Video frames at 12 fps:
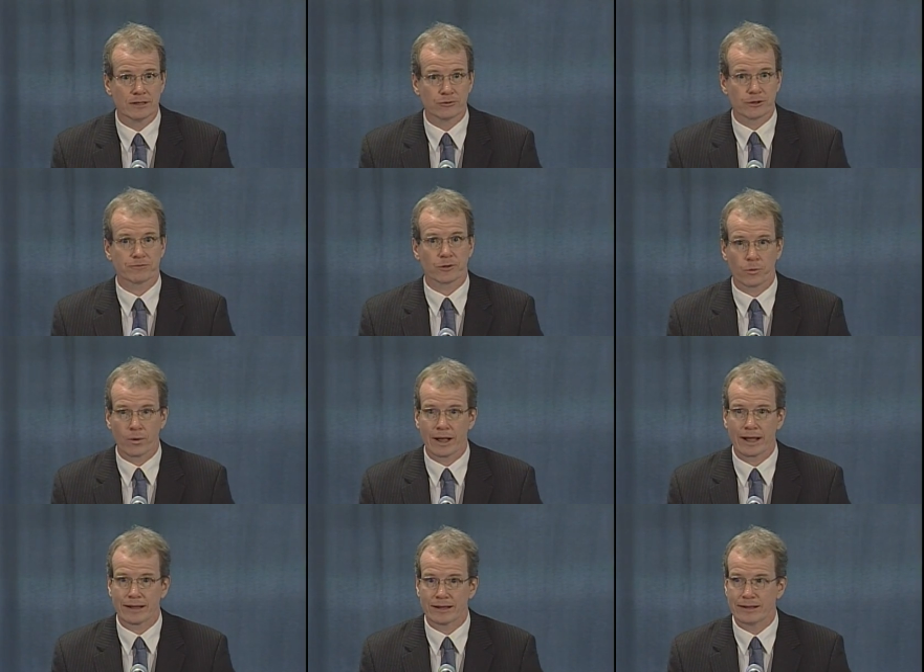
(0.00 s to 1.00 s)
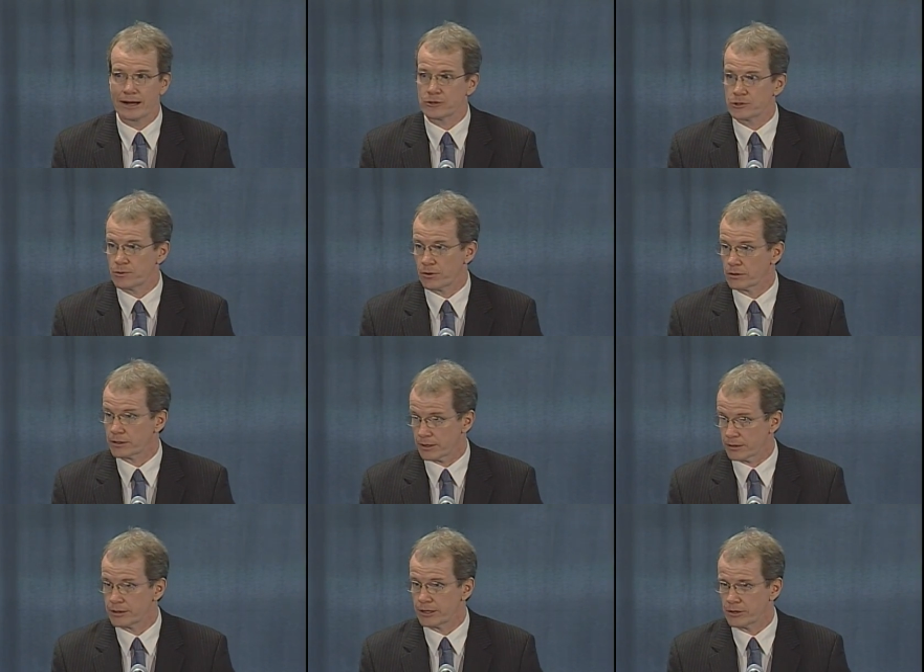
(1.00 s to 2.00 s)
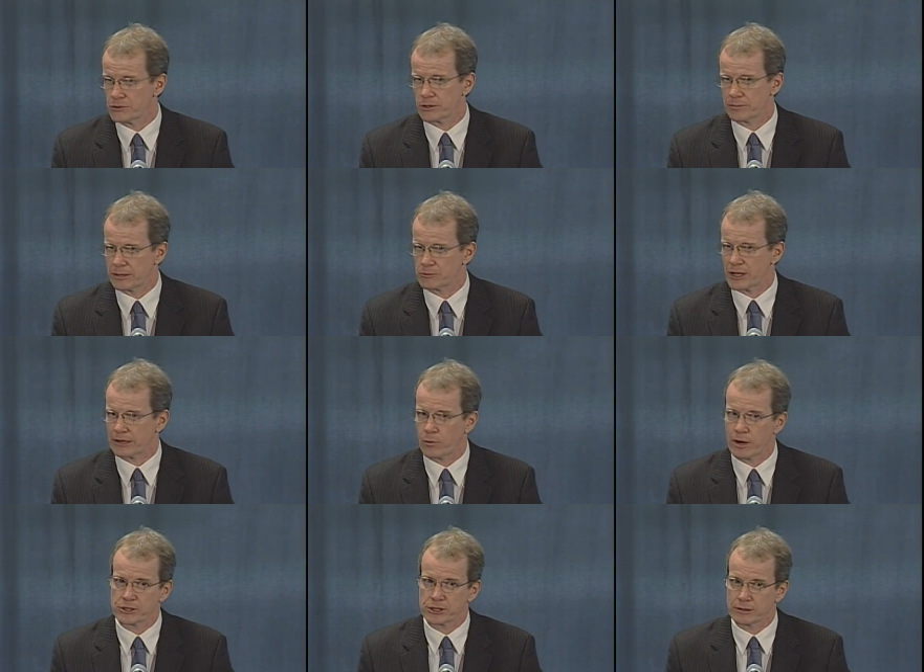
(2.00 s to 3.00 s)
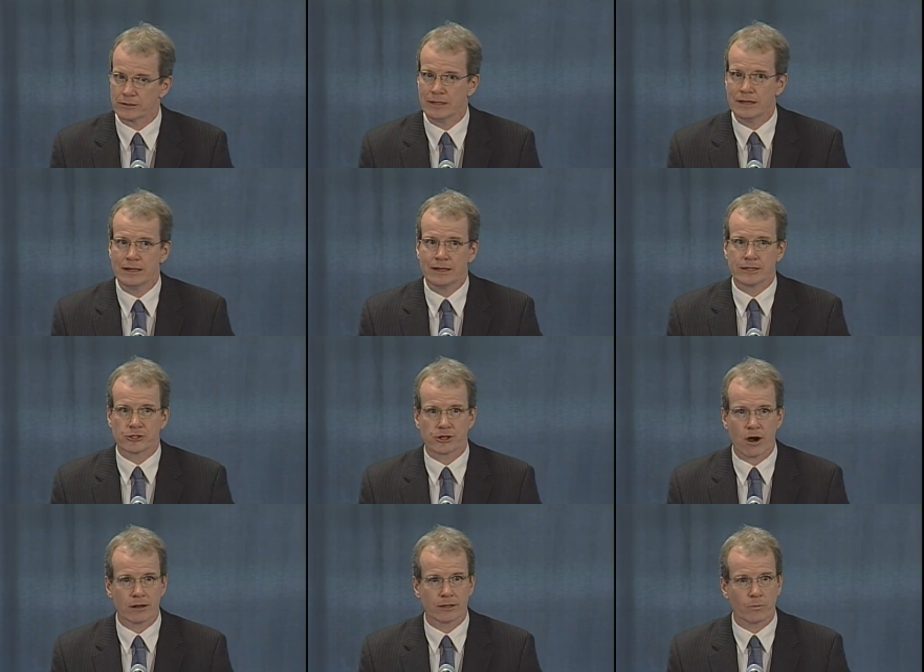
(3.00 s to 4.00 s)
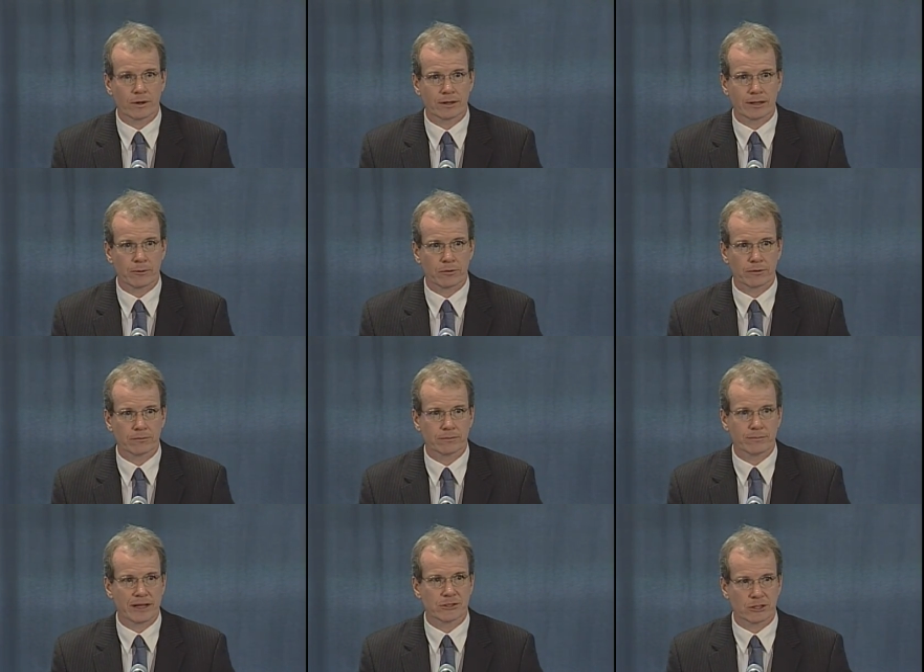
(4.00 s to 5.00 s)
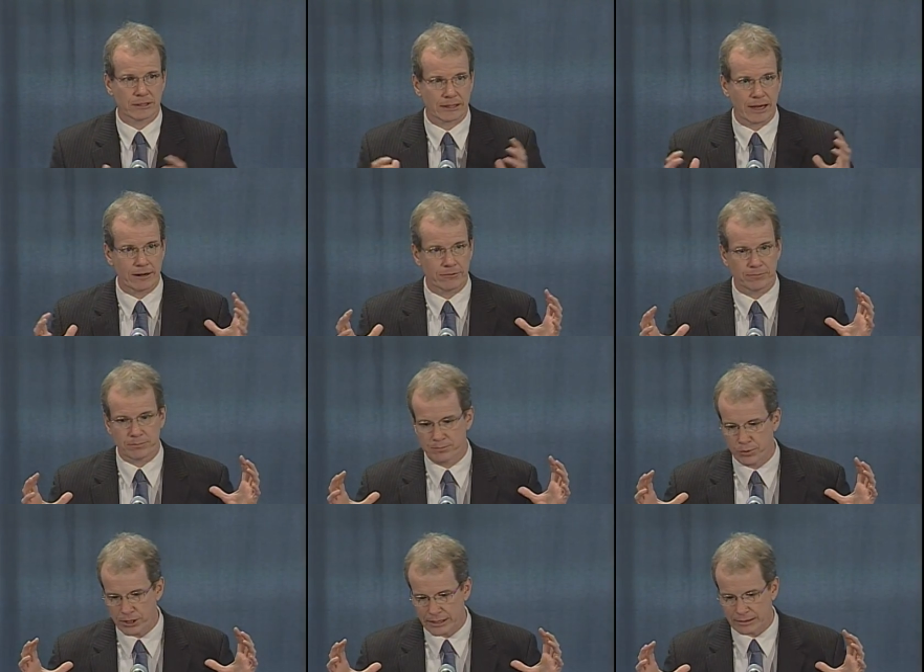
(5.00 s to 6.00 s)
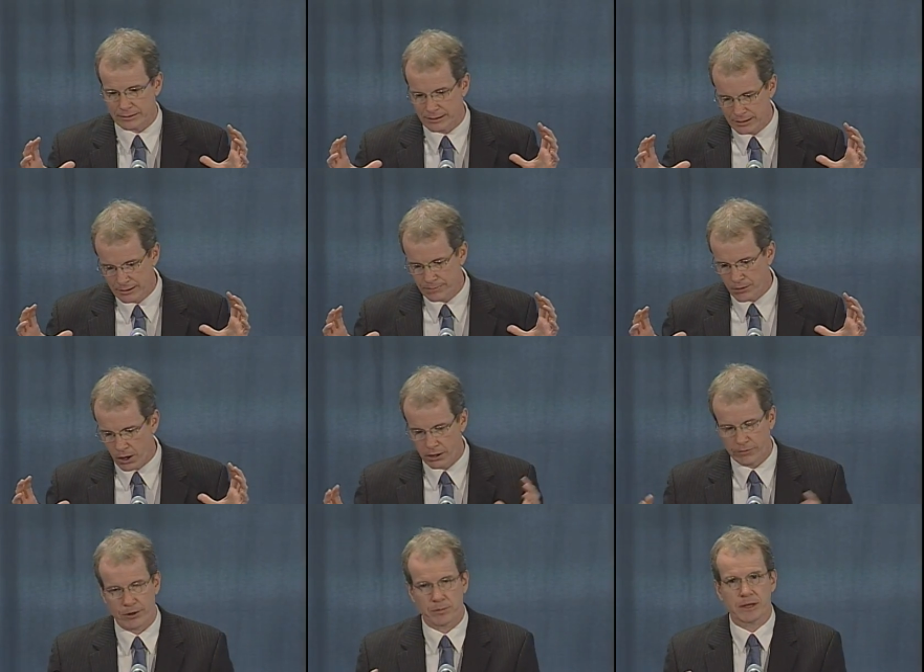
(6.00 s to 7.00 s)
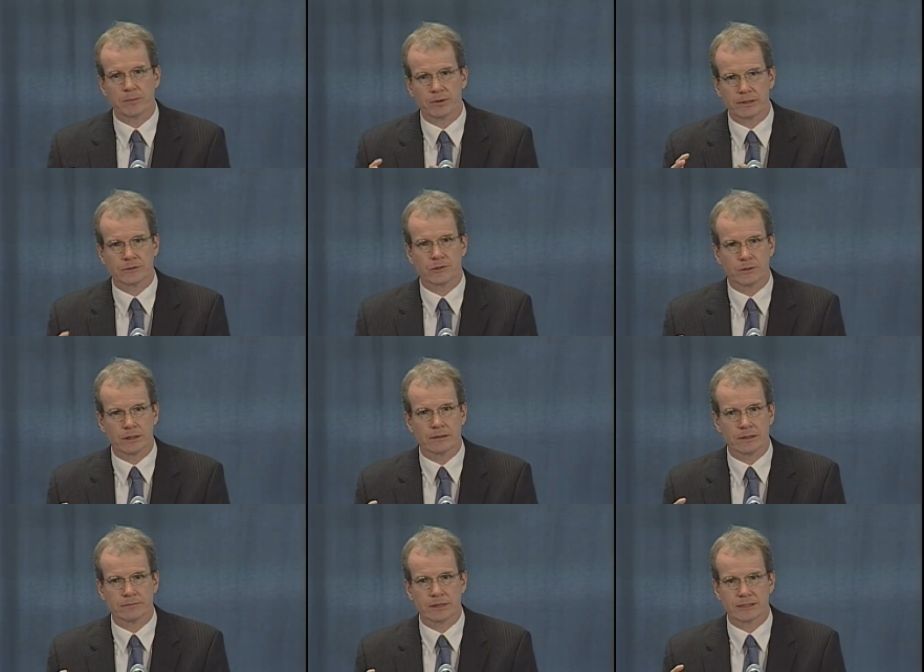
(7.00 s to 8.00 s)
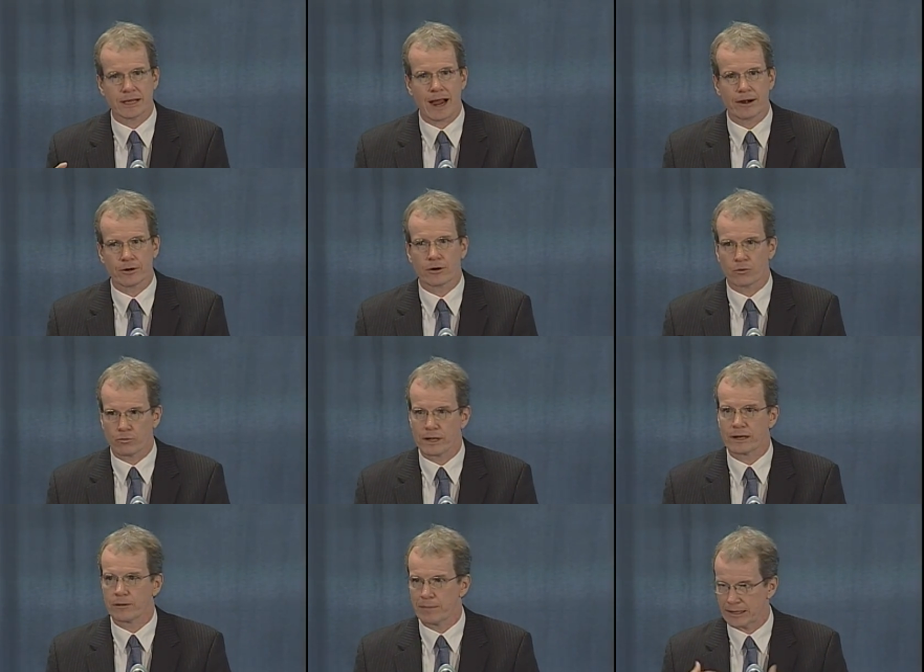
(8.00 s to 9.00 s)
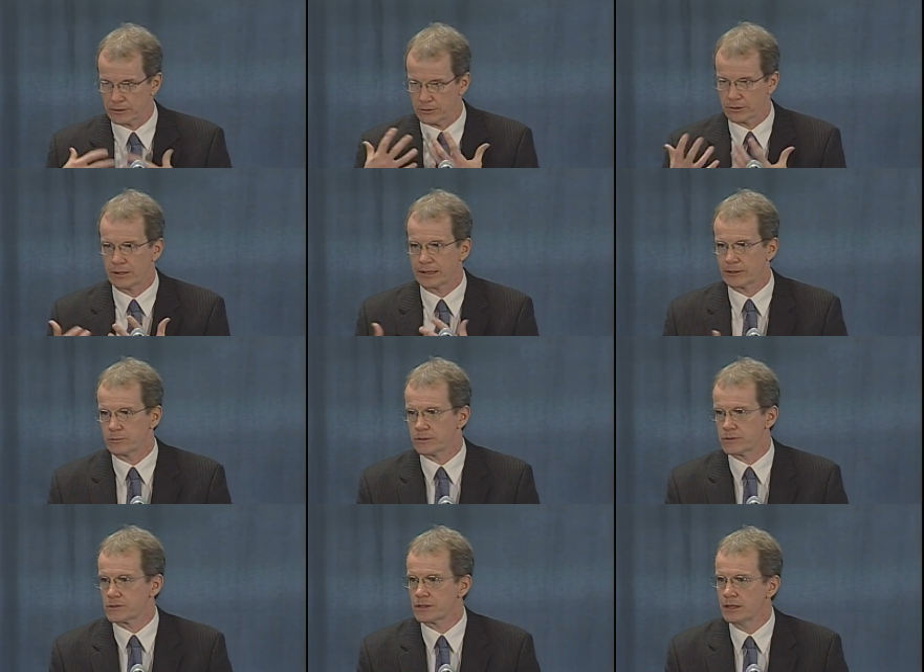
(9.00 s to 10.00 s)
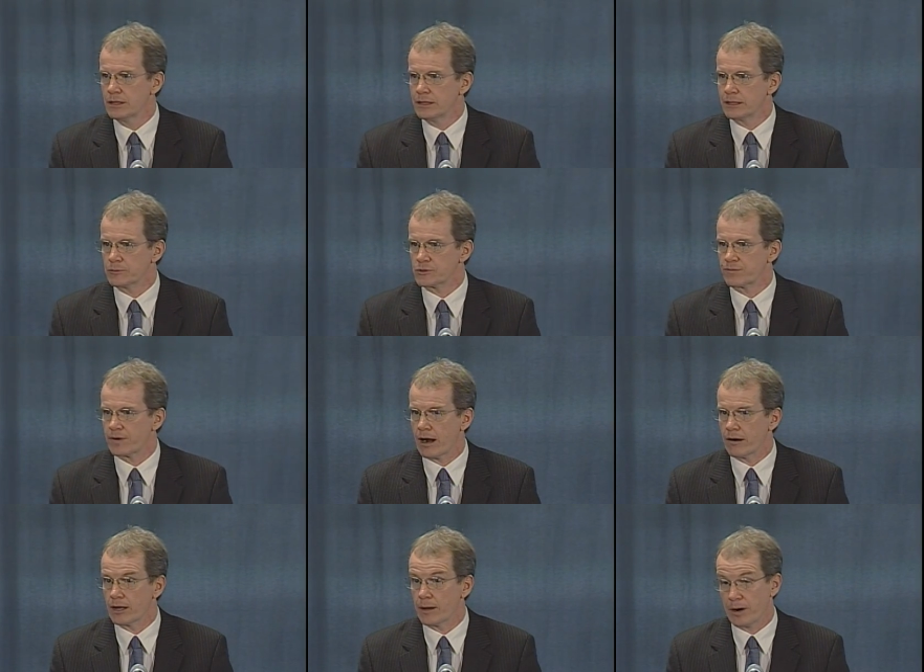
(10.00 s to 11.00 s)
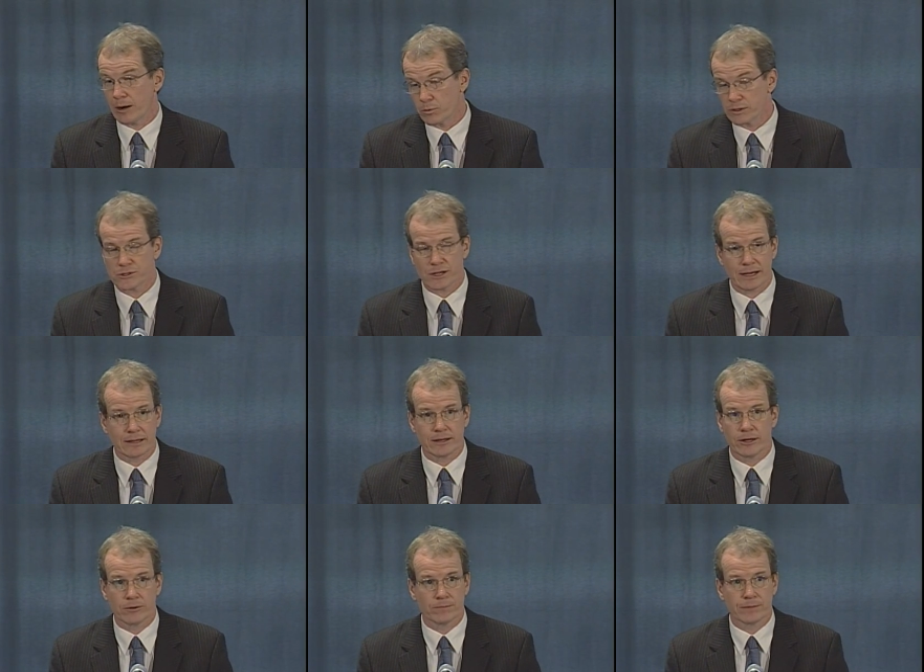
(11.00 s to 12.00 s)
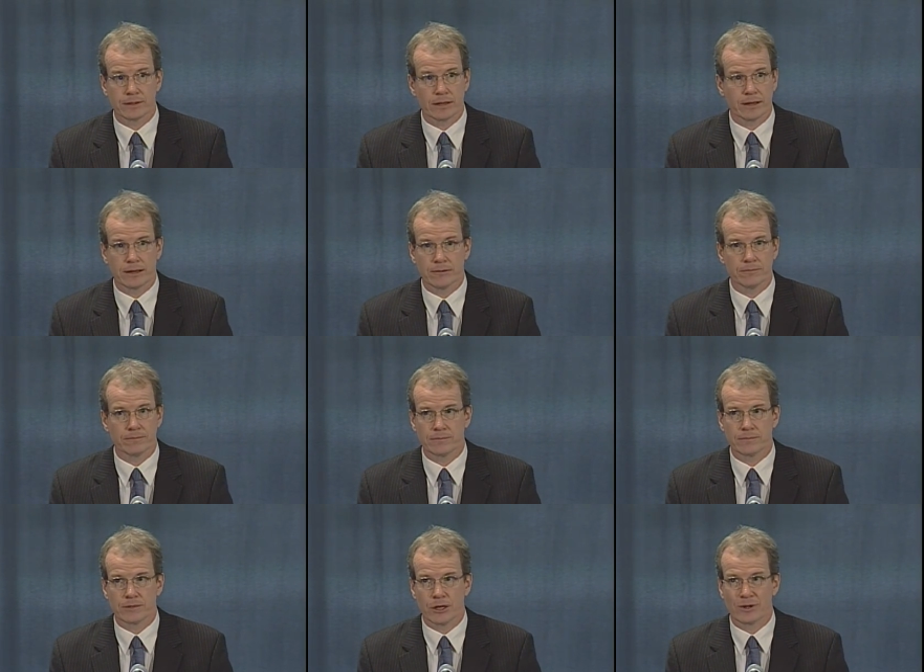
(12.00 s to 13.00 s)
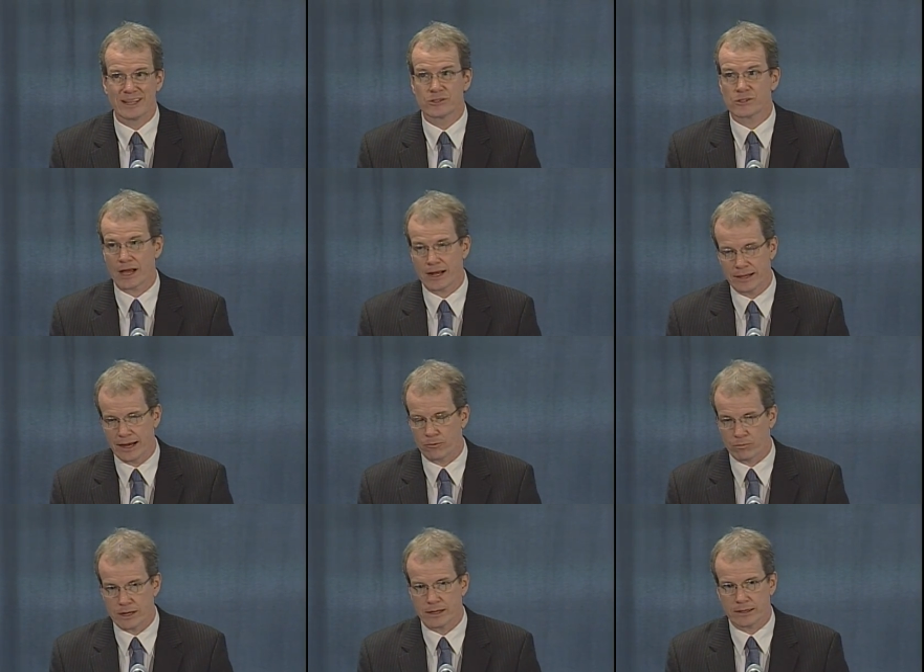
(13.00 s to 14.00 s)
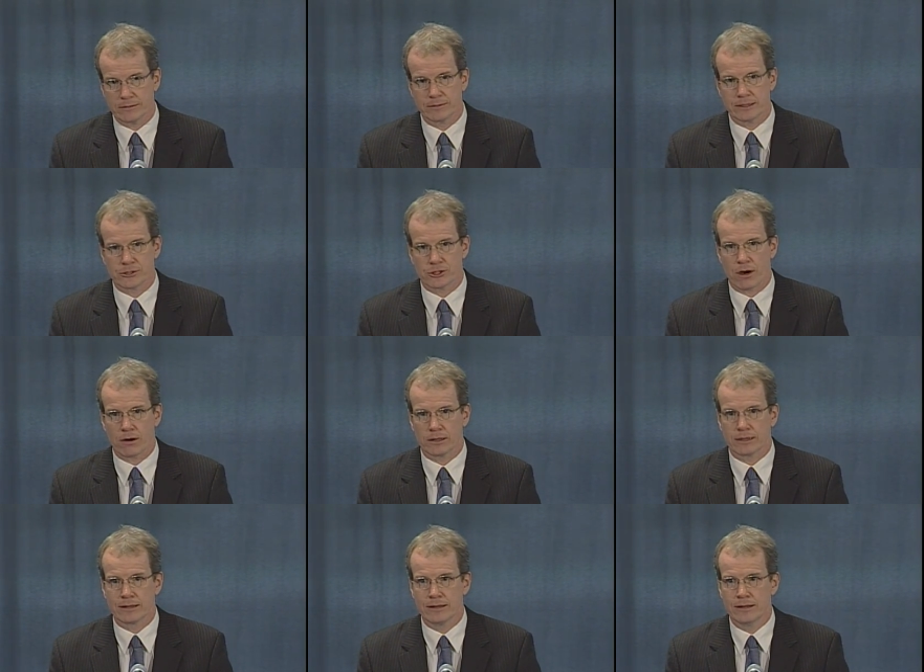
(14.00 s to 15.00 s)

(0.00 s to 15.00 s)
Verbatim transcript: drifted away a day or two earlier. You know, so I mean there was that question in Charlotte whether they were basically kind of putting all of their people into a, a tighter arena to make it look like it was it was fired up. And I will say, you know, um, you know inside that arena in Charlotte,